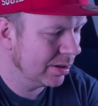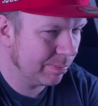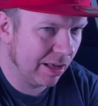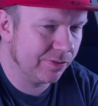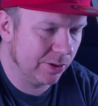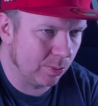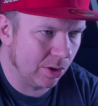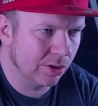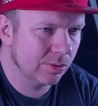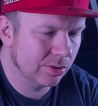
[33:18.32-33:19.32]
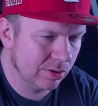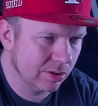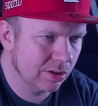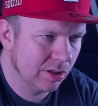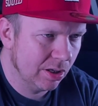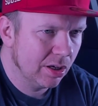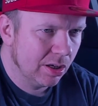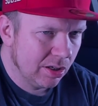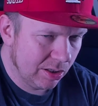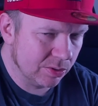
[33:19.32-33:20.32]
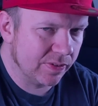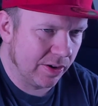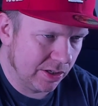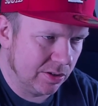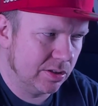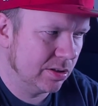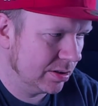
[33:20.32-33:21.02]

Battlefield 1, it was very good.